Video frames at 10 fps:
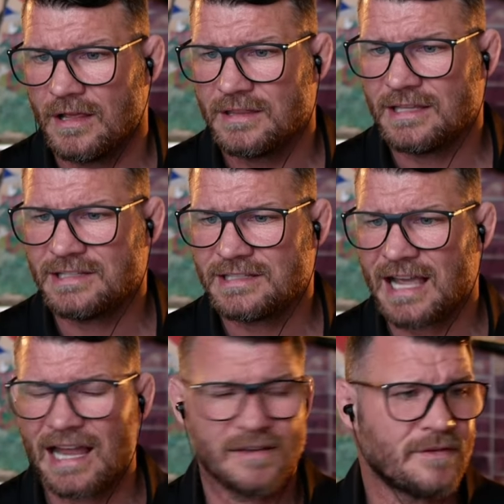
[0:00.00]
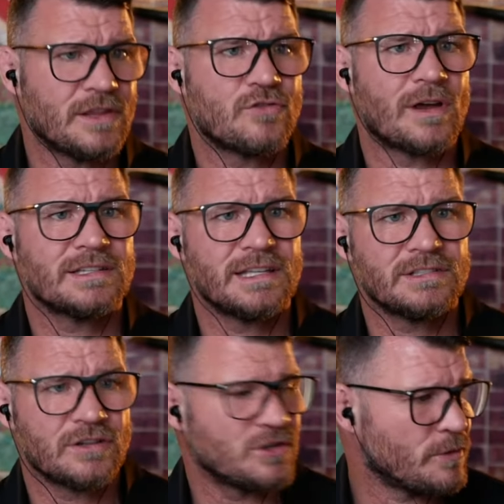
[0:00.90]
This is kind of interesting.
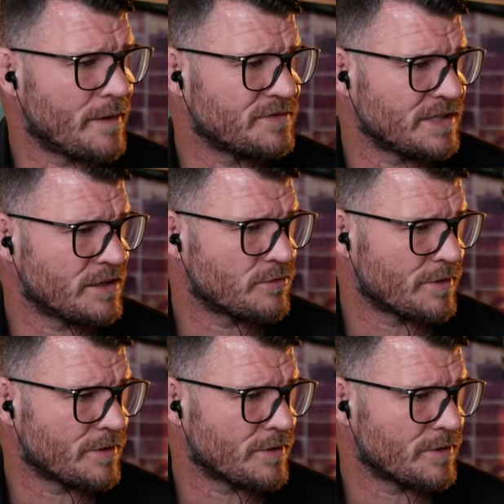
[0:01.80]
So U F C three